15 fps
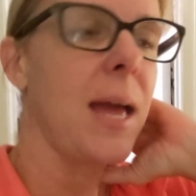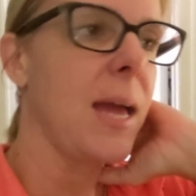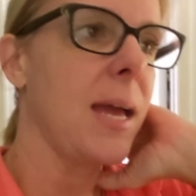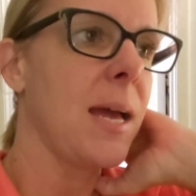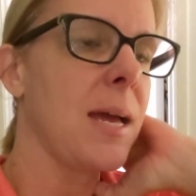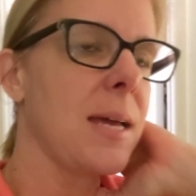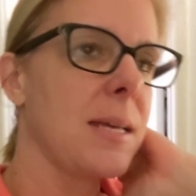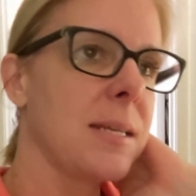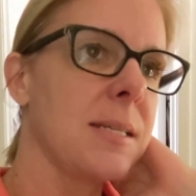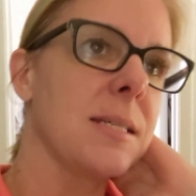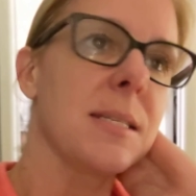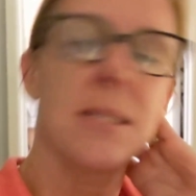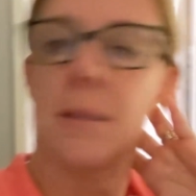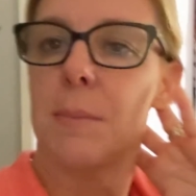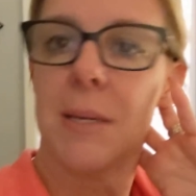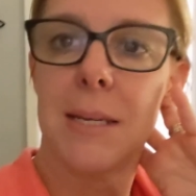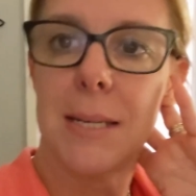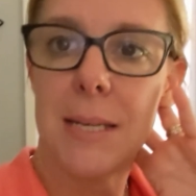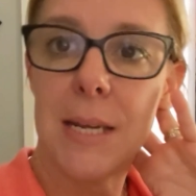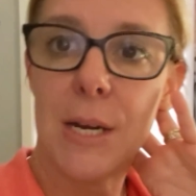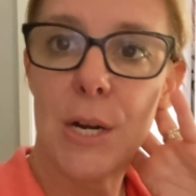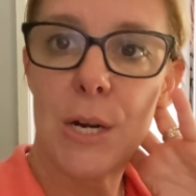and see me in a
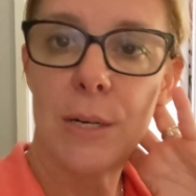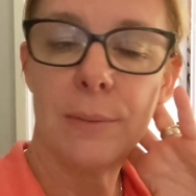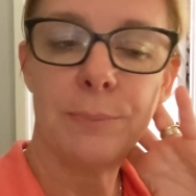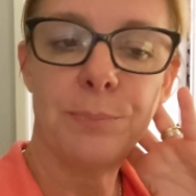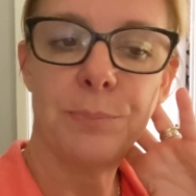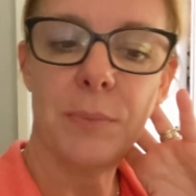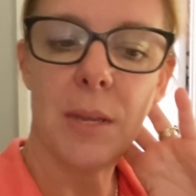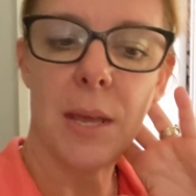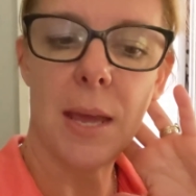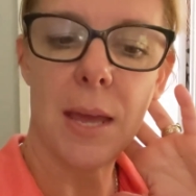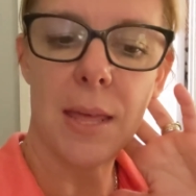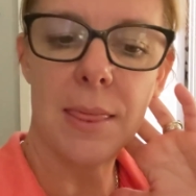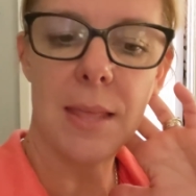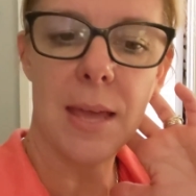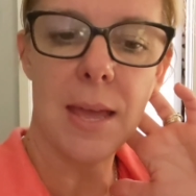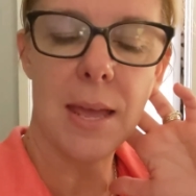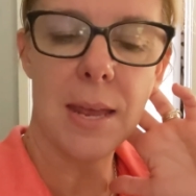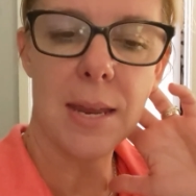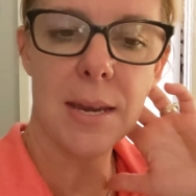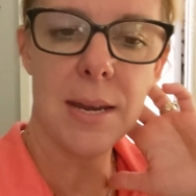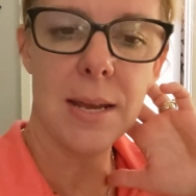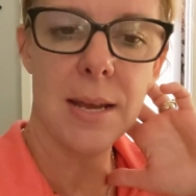year. And
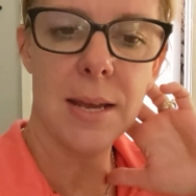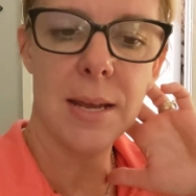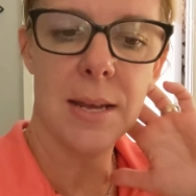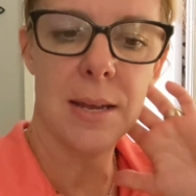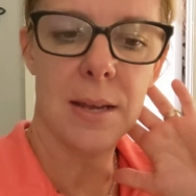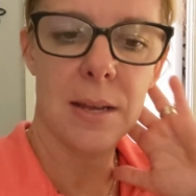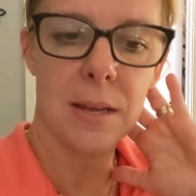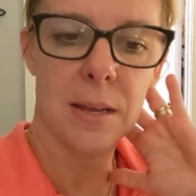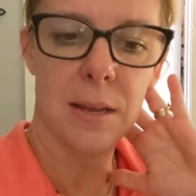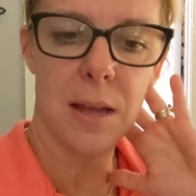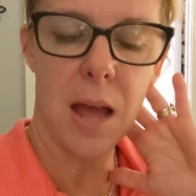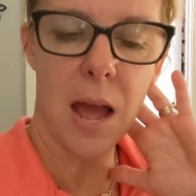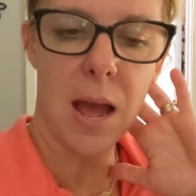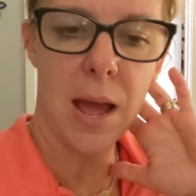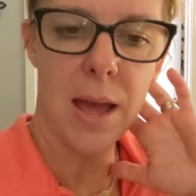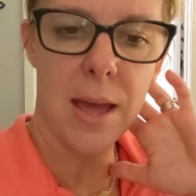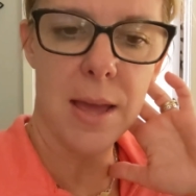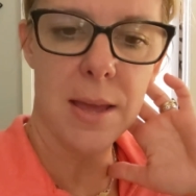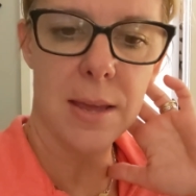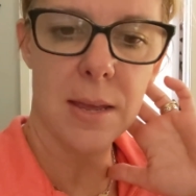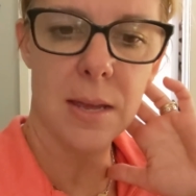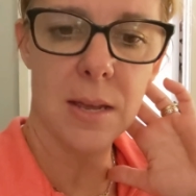then
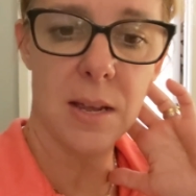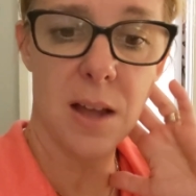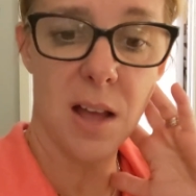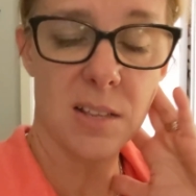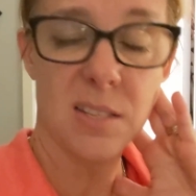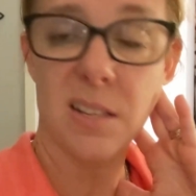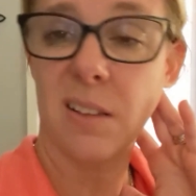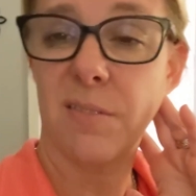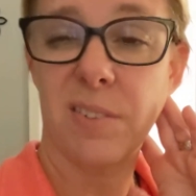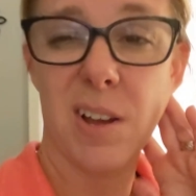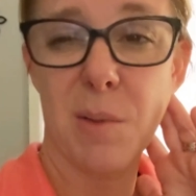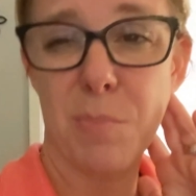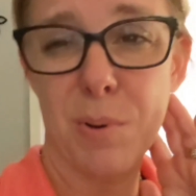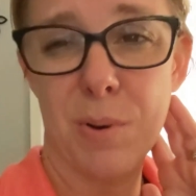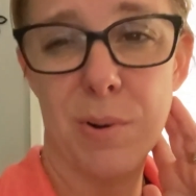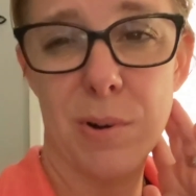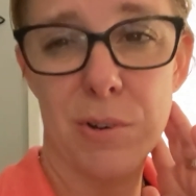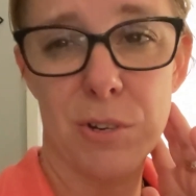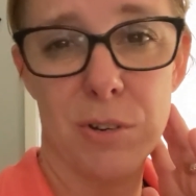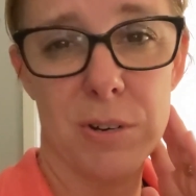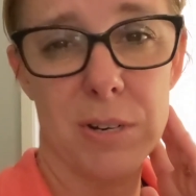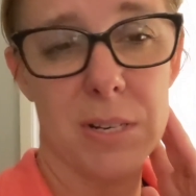I got a couple
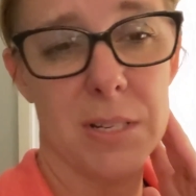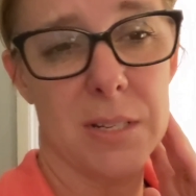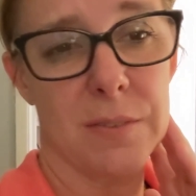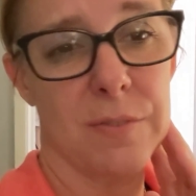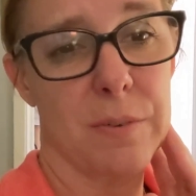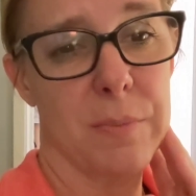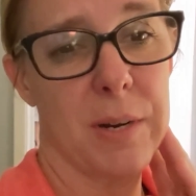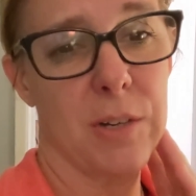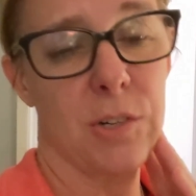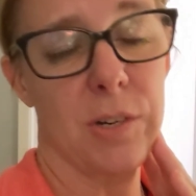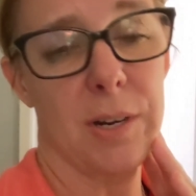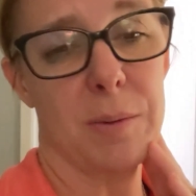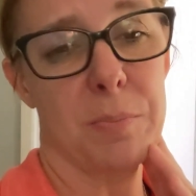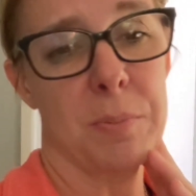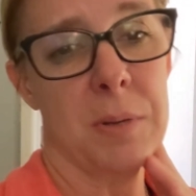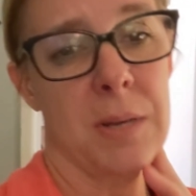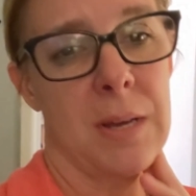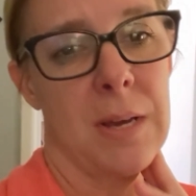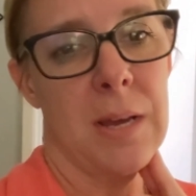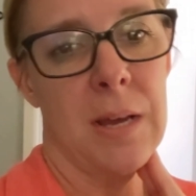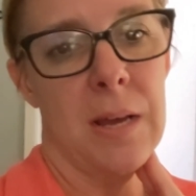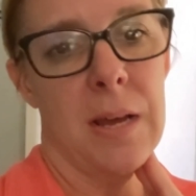groceries for my trip,
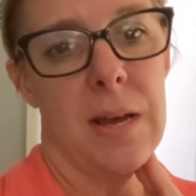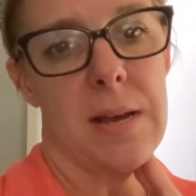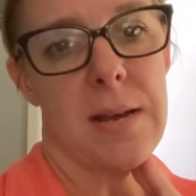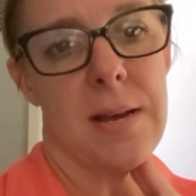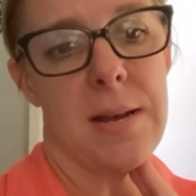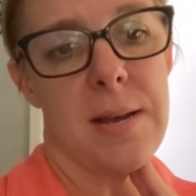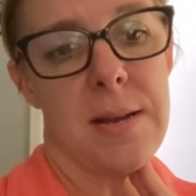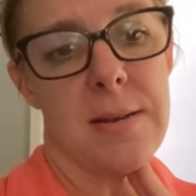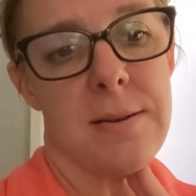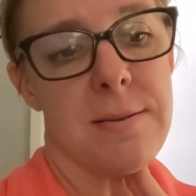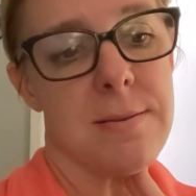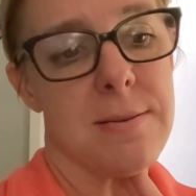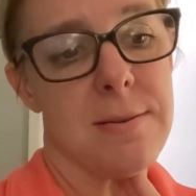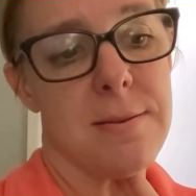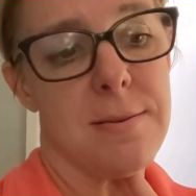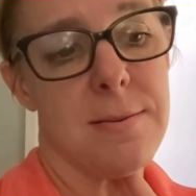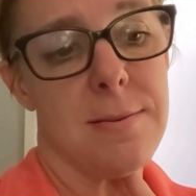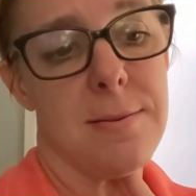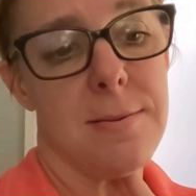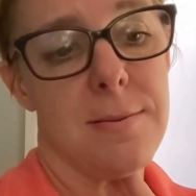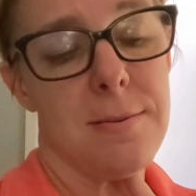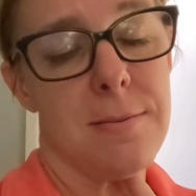and
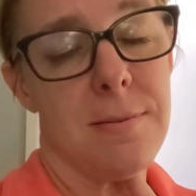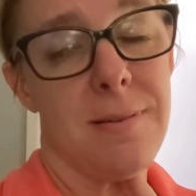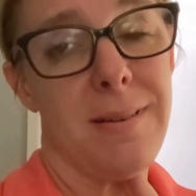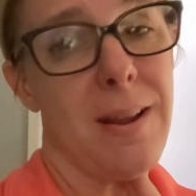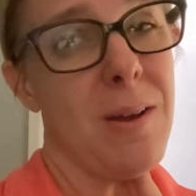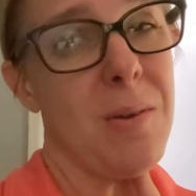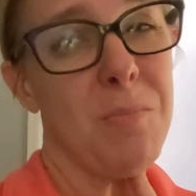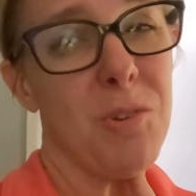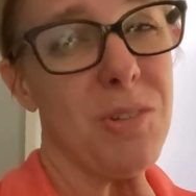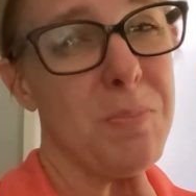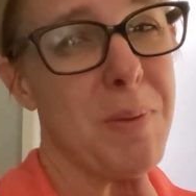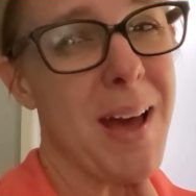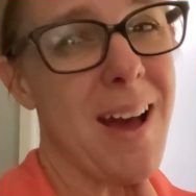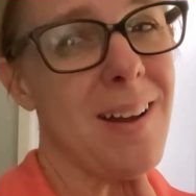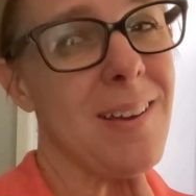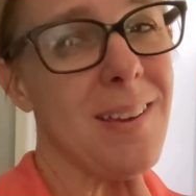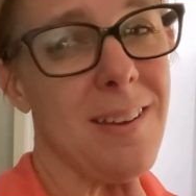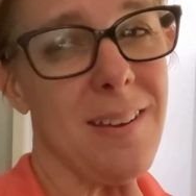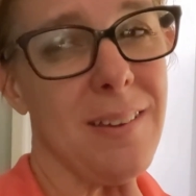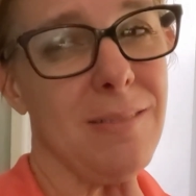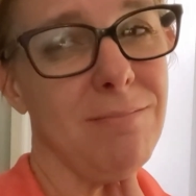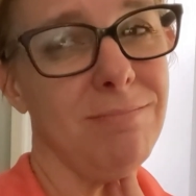now I'm just
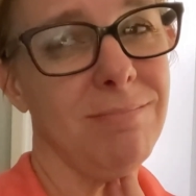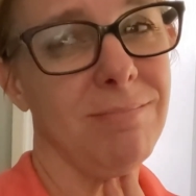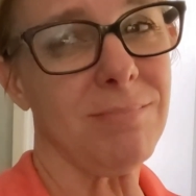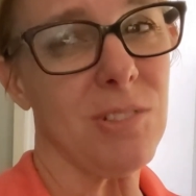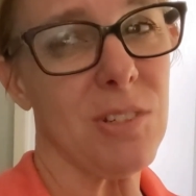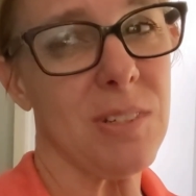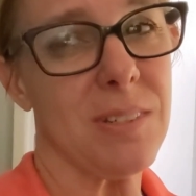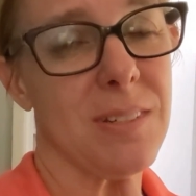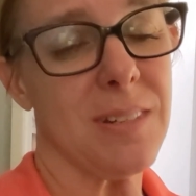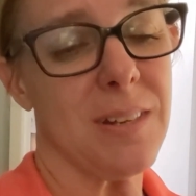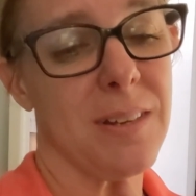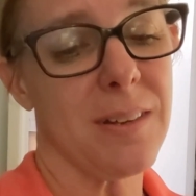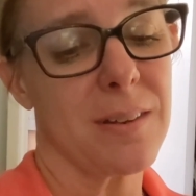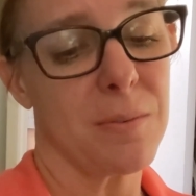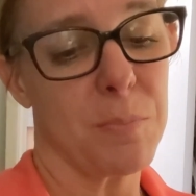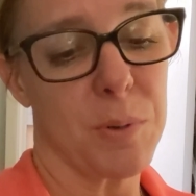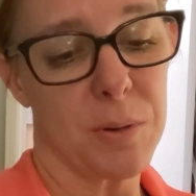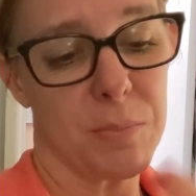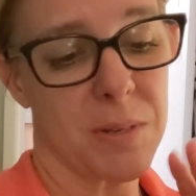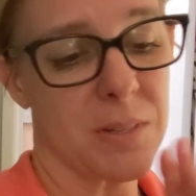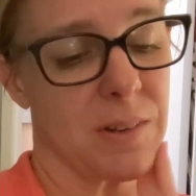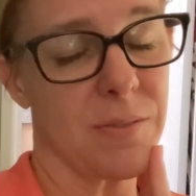packing, just to
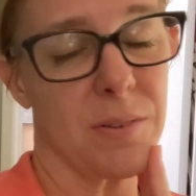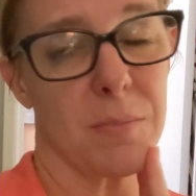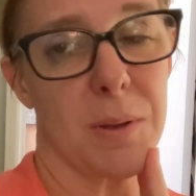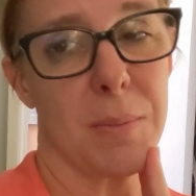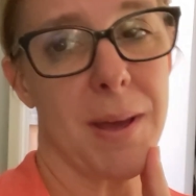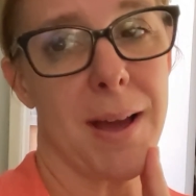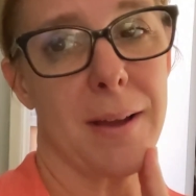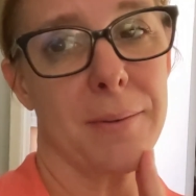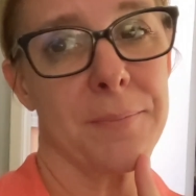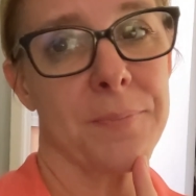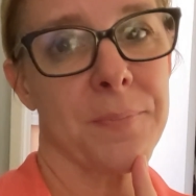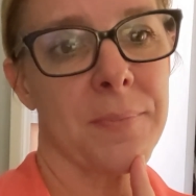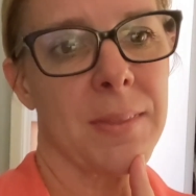put my stuff in my bag.